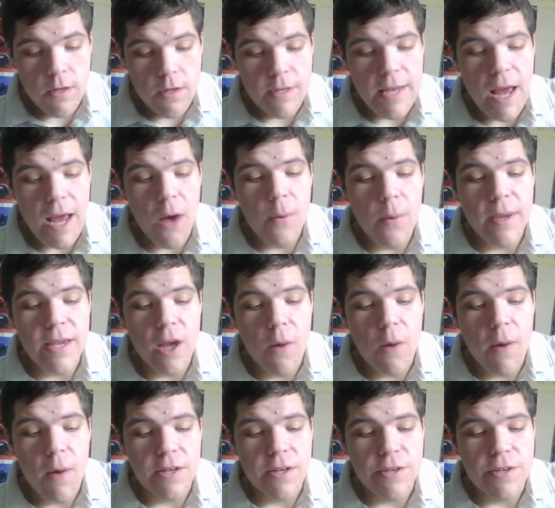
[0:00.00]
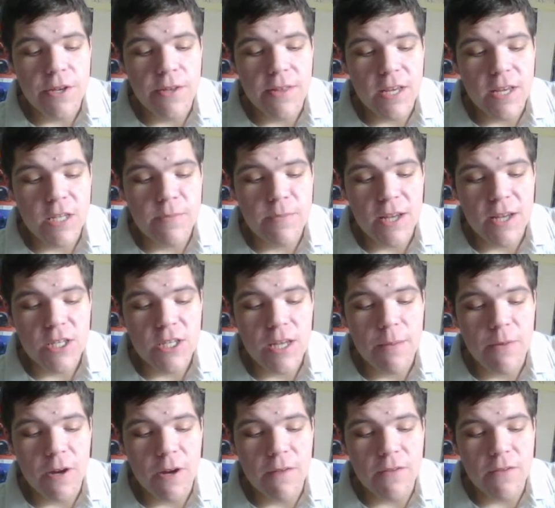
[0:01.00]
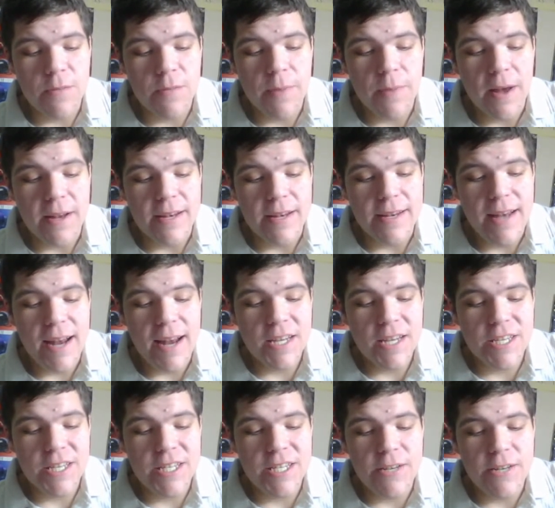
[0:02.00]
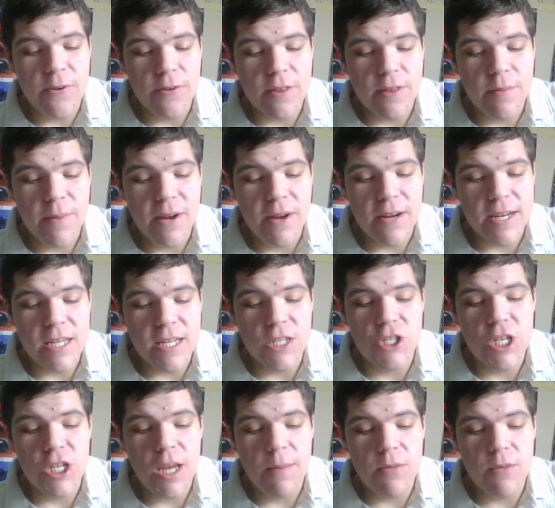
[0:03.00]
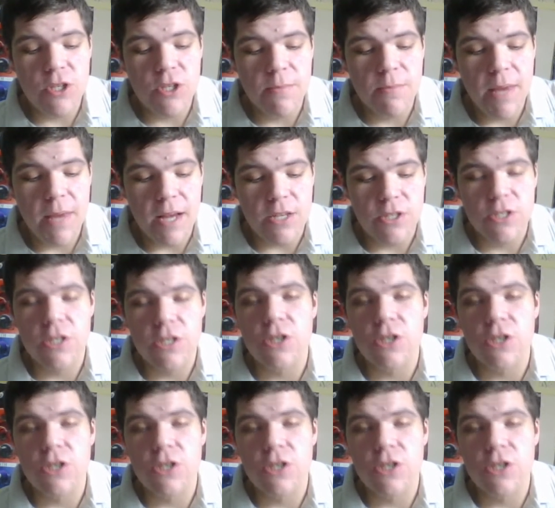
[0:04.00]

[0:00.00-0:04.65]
Now we go on to this match I'm nervous about, an NXT North American Championship match,